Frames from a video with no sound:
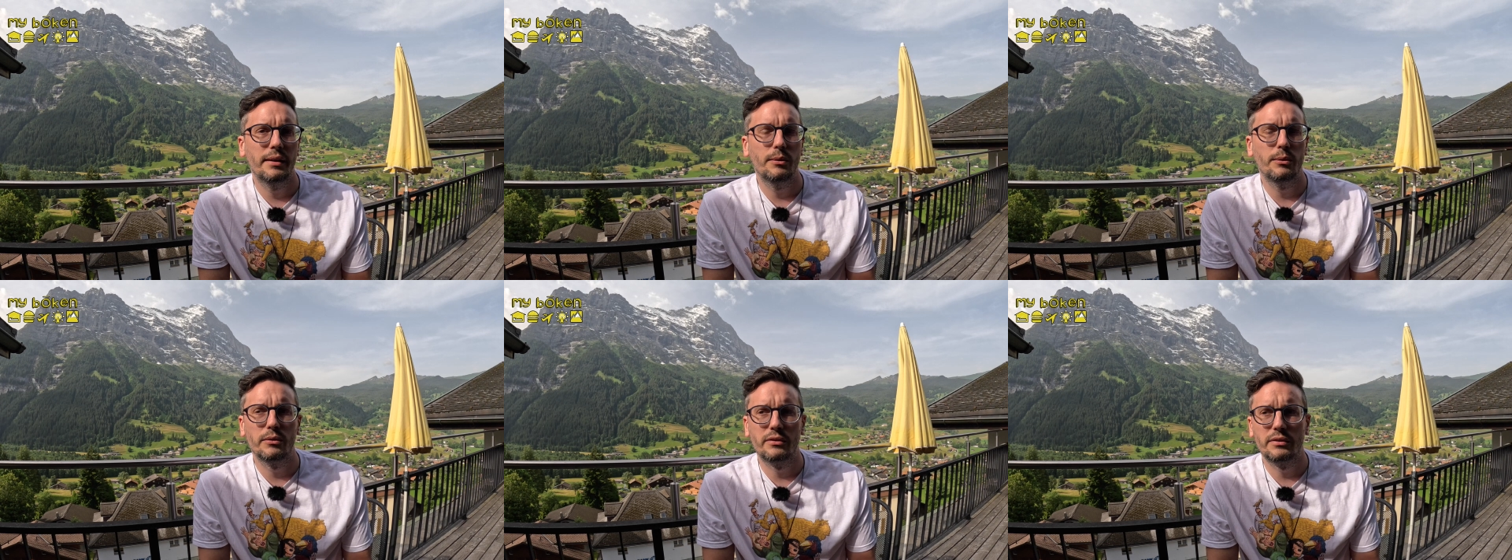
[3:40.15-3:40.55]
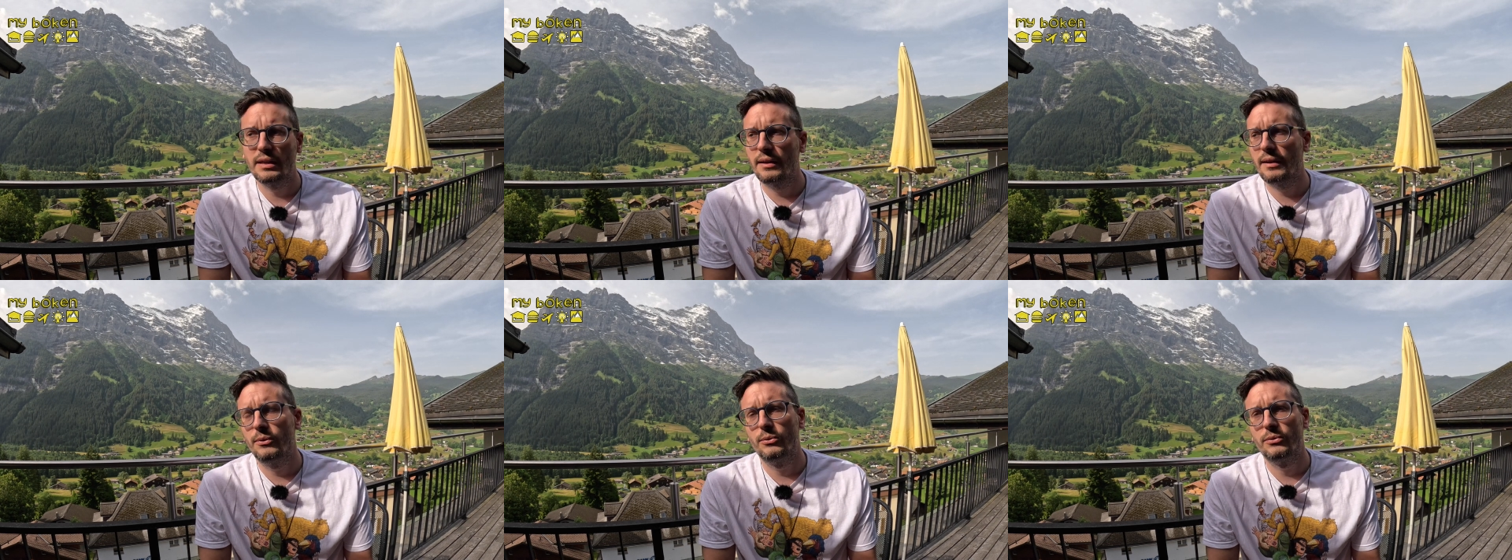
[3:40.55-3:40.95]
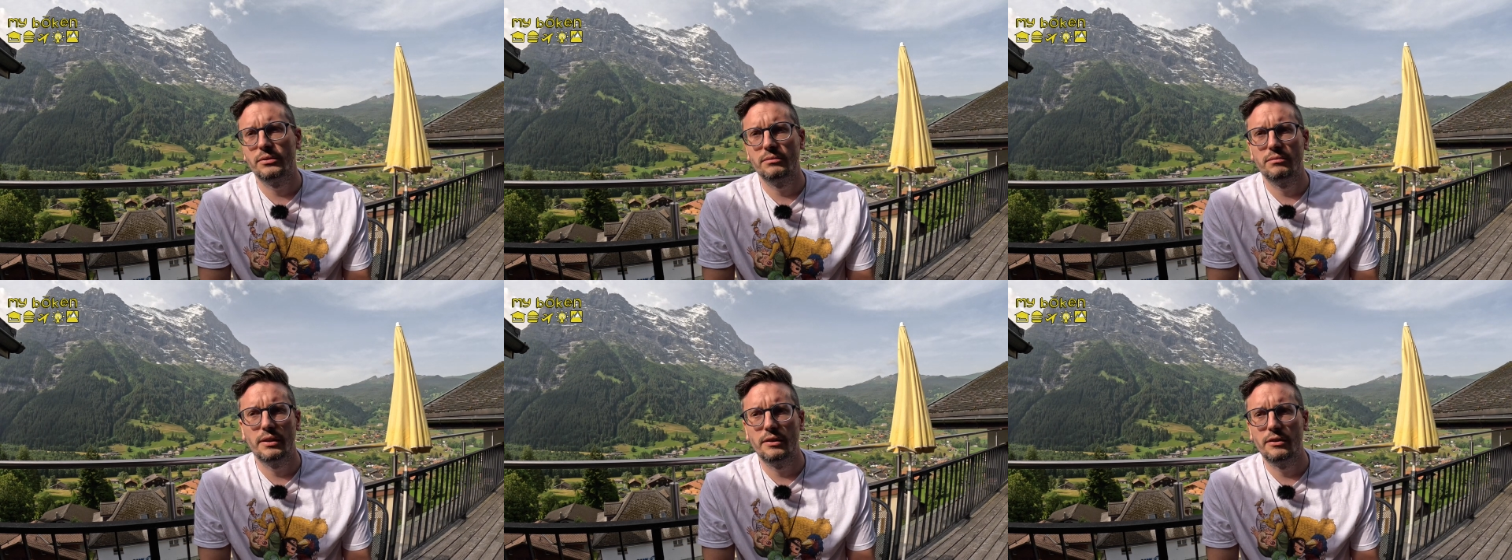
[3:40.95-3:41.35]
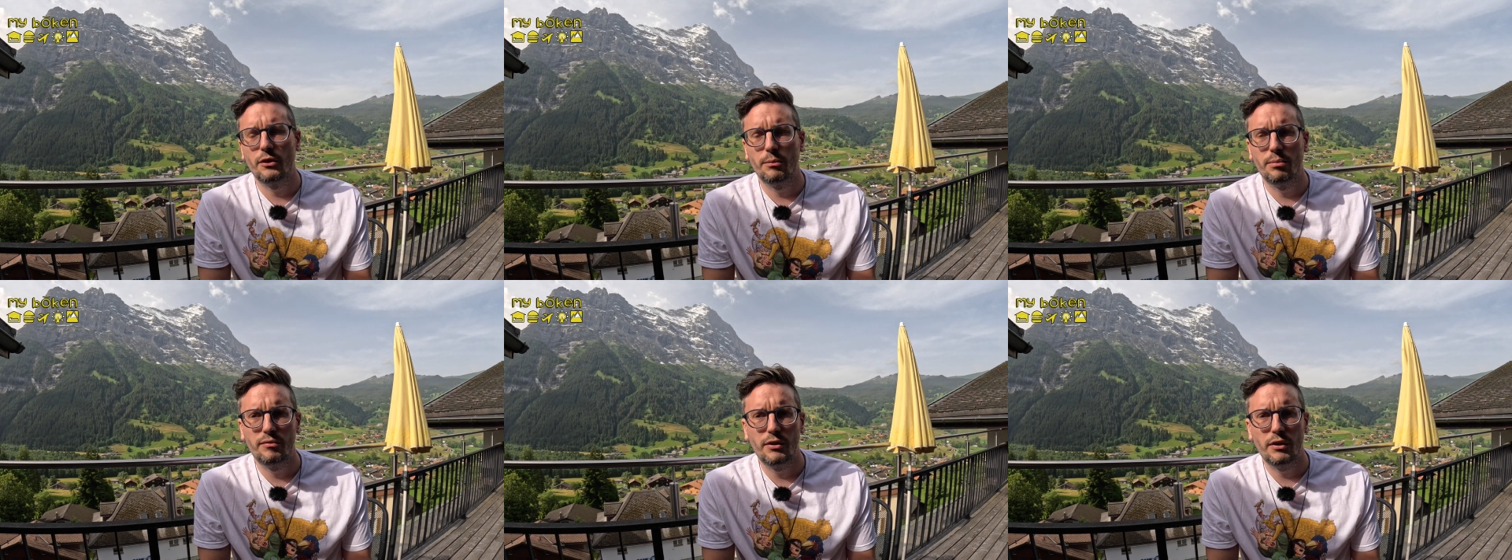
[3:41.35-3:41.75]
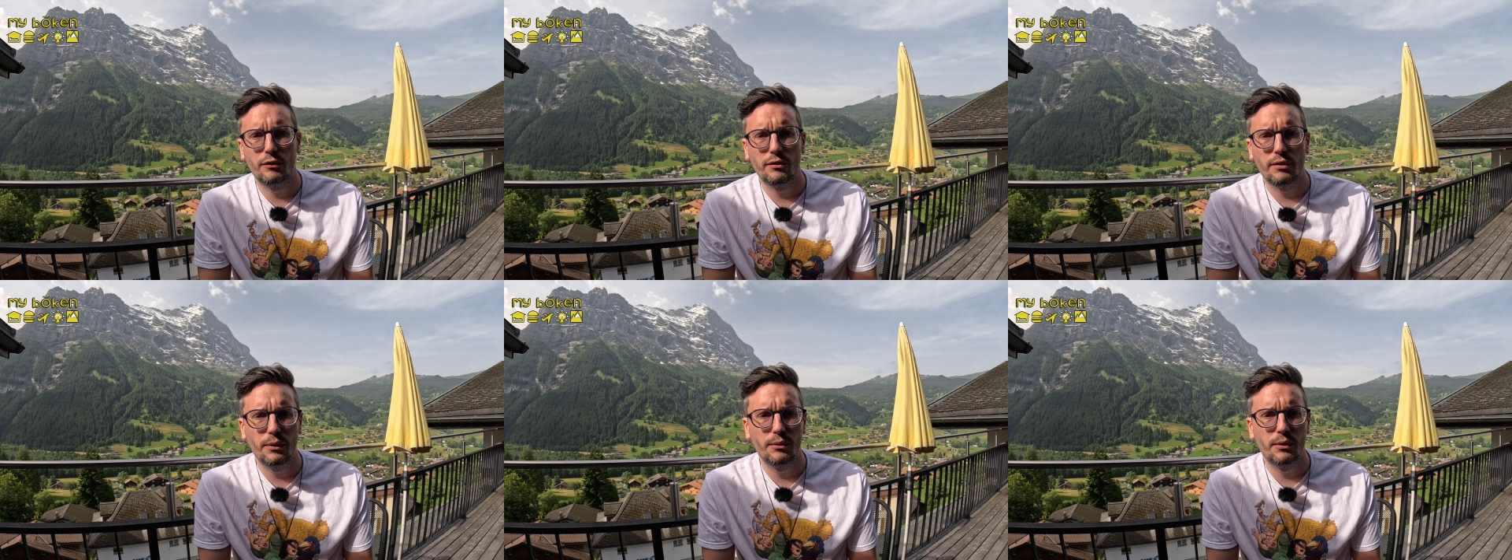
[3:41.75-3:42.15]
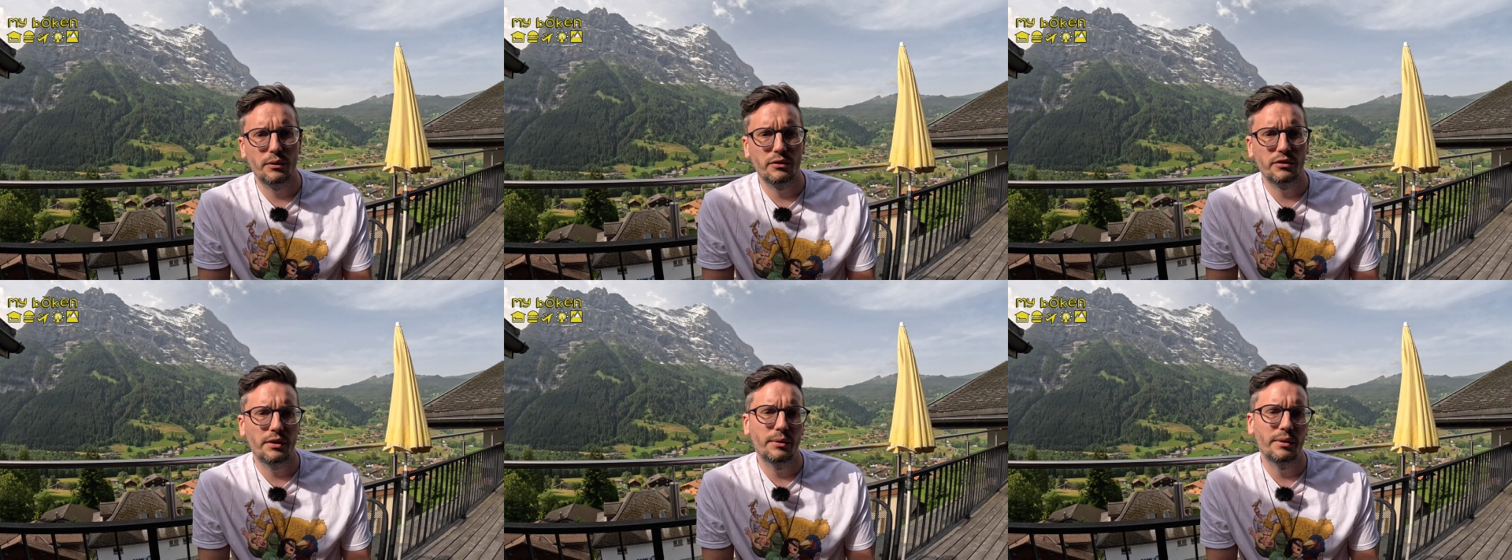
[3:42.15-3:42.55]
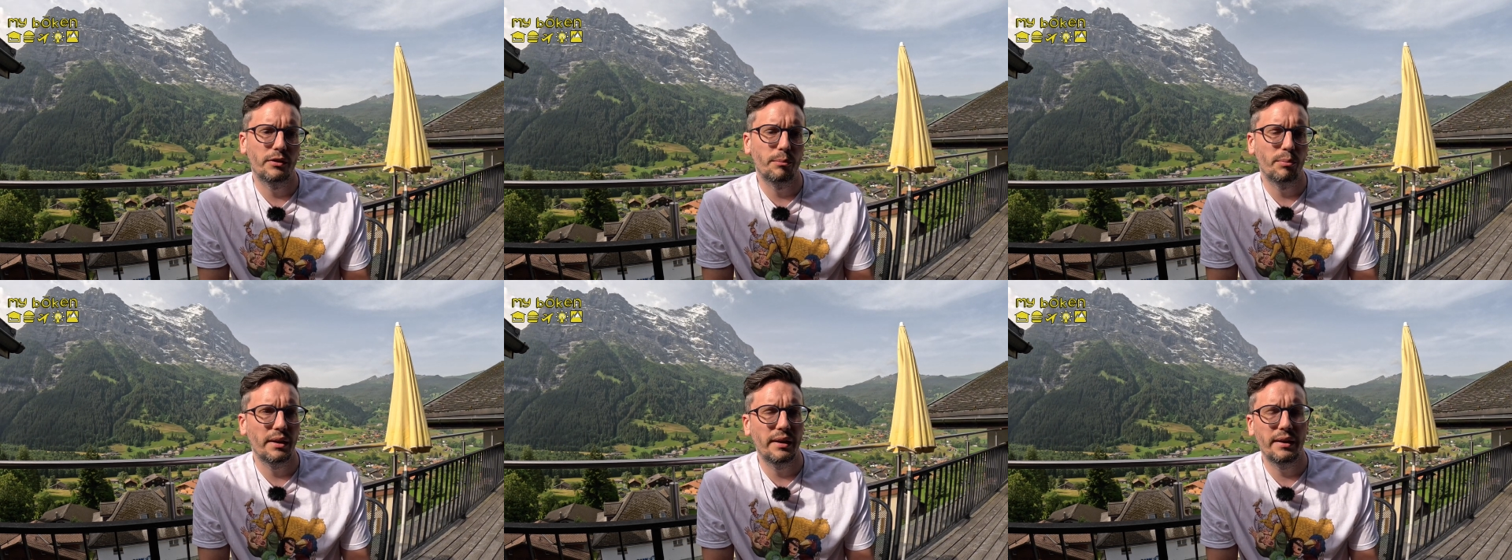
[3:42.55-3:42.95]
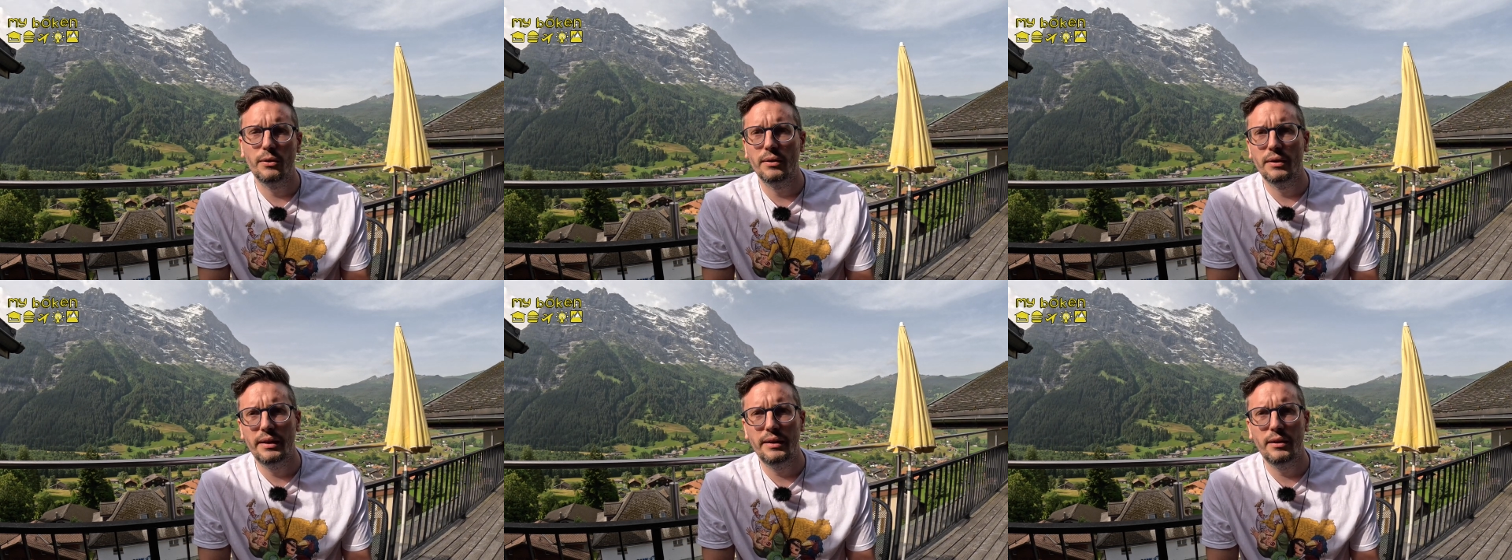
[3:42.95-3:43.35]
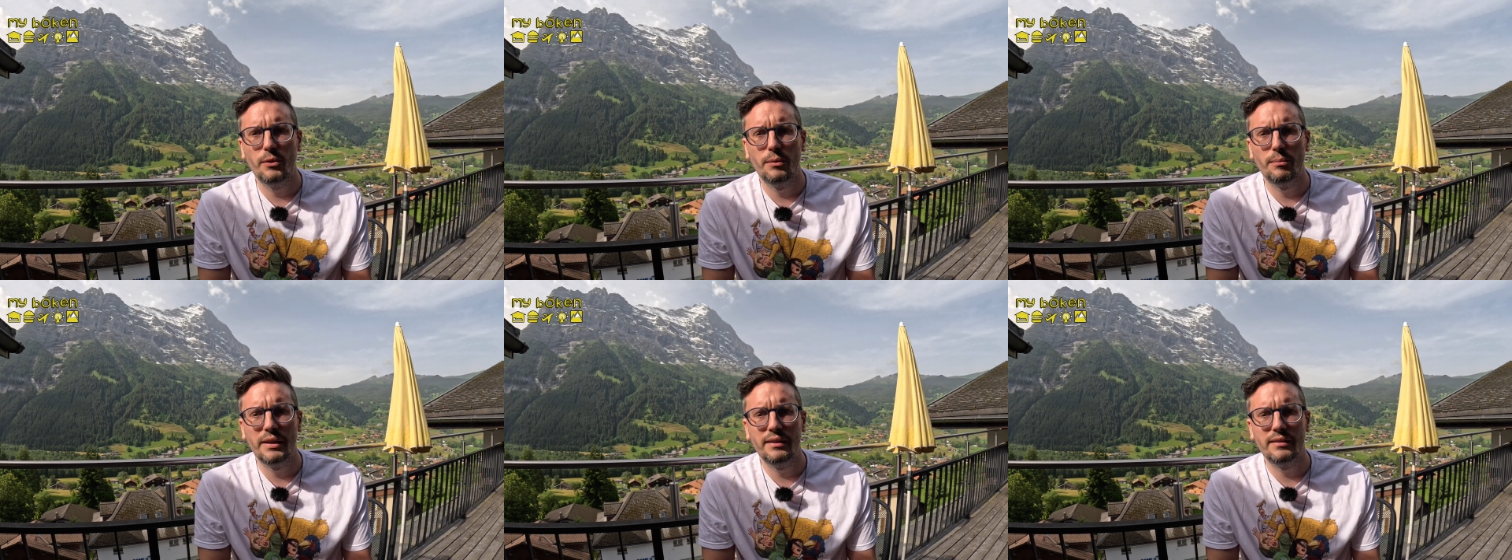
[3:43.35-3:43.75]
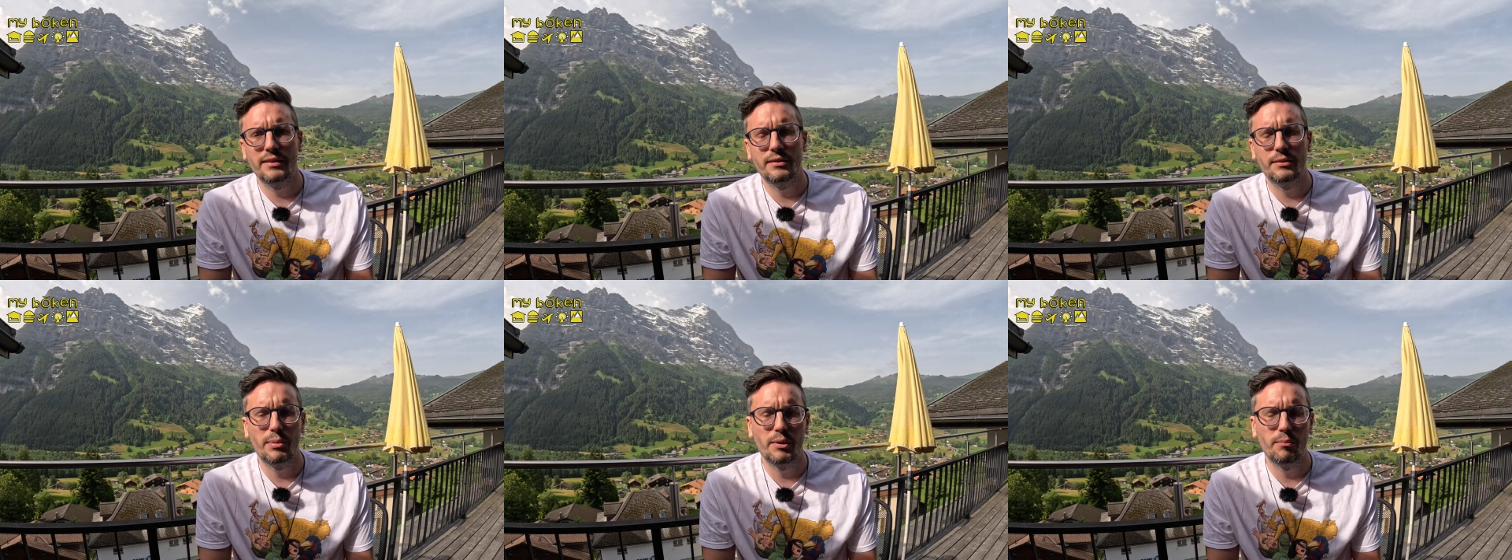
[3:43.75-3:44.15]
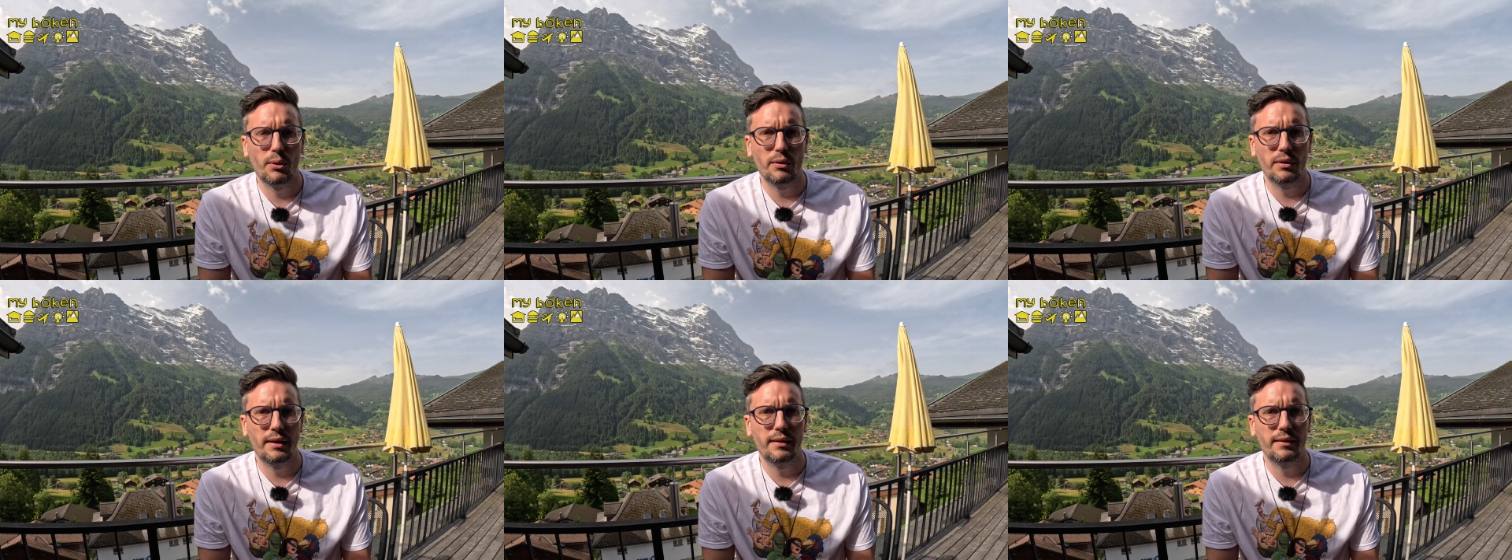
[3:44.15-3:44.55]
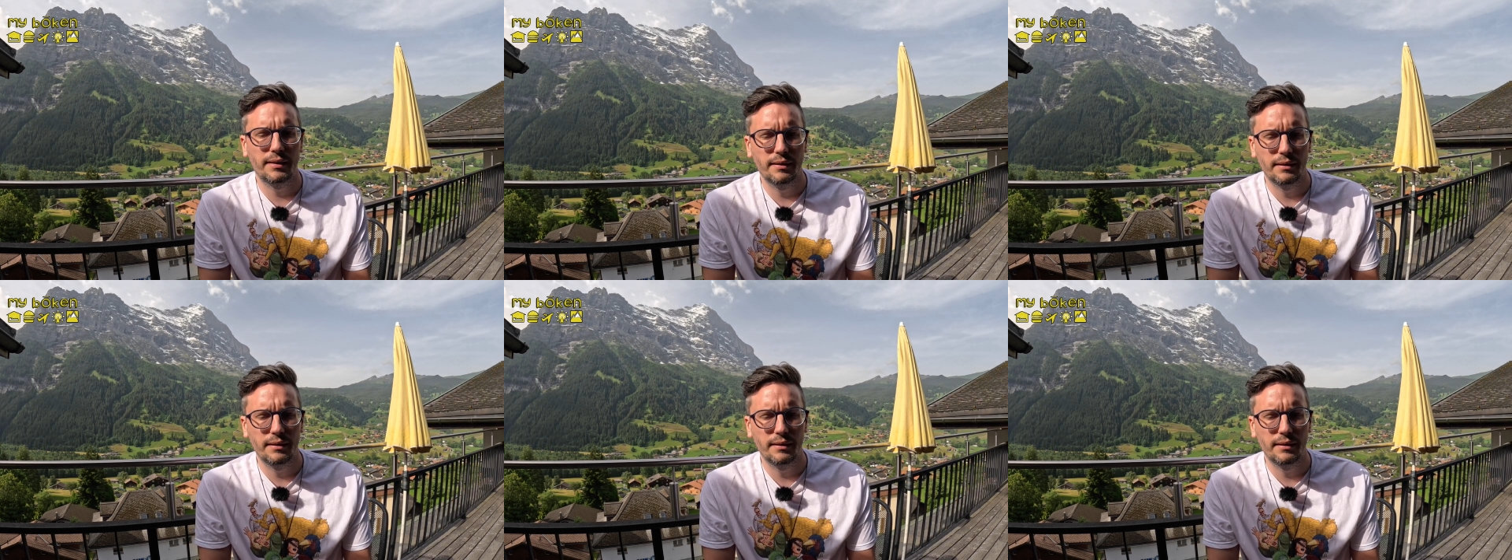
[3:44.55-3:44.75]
it was cloud at the top of Jungfraujoch, so it's a bit hit or miss, it's a bit potluck.